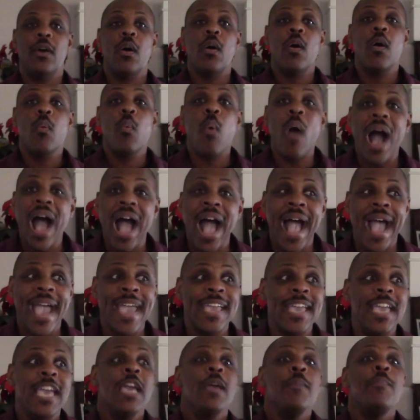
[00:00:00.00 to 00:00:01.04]

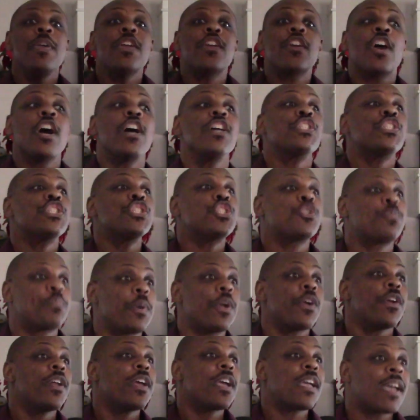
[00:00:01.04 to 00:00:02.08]
Why? Because the
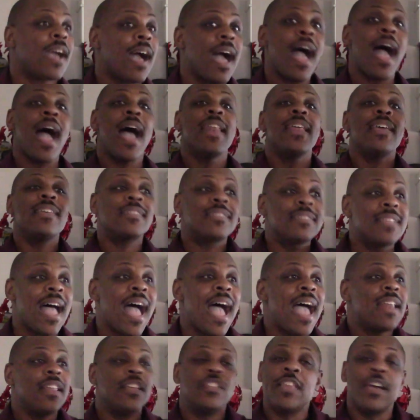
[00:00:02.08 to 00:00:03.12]
spirit of God is
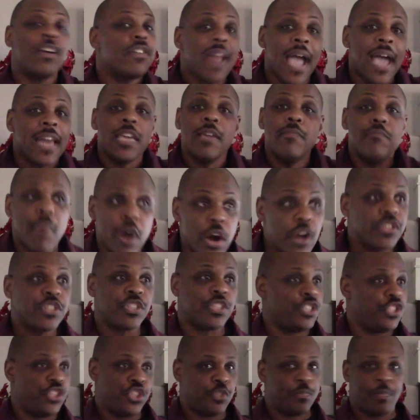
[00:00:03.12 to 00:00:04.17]
not they're not immersed
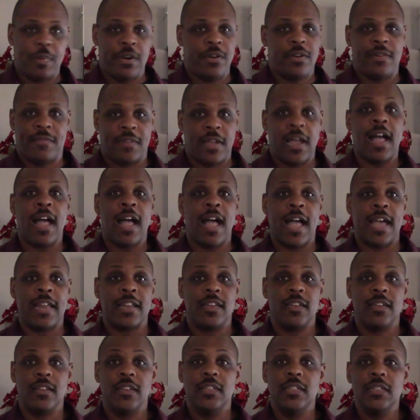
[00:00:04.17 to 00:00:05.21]
in the spirit of God.
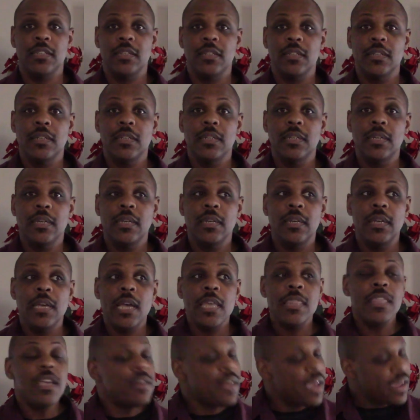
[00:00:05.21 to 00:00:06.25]

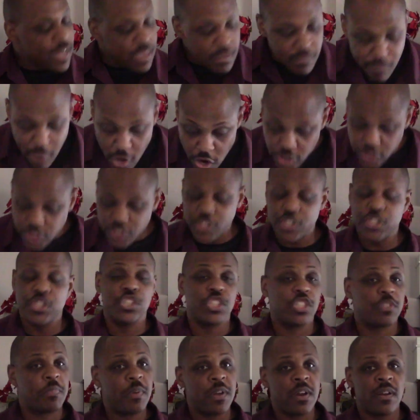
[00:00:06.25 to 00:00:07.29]
They're not immersed in the
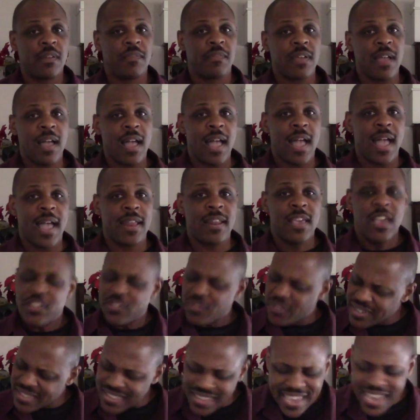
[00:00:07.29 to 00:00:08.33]
spirit of God.
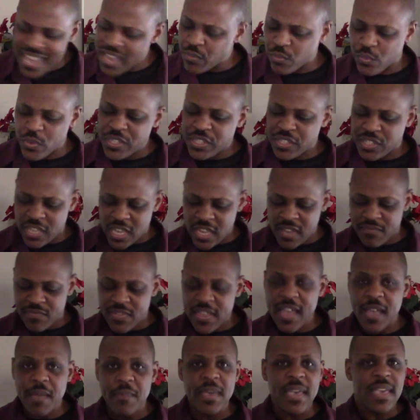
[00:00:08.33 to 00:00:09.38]
So it can't receive
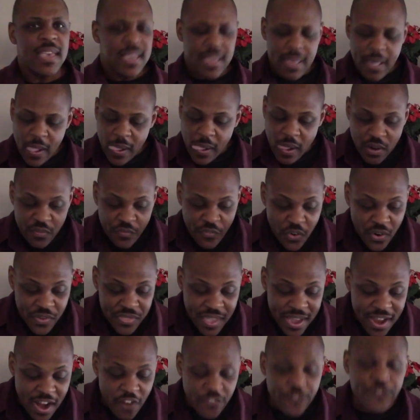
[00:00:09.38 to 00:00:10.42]
them, for
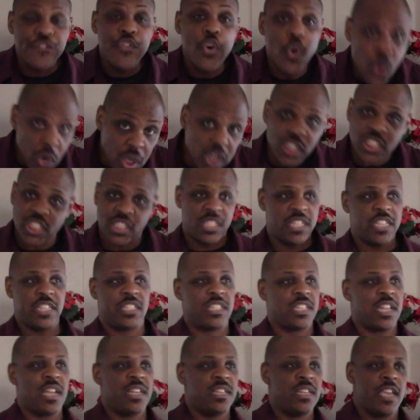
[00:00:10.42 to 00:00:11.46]
they are
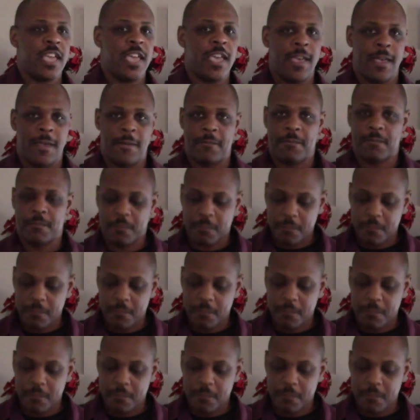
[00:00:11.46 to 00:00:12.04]
foolishness unto him.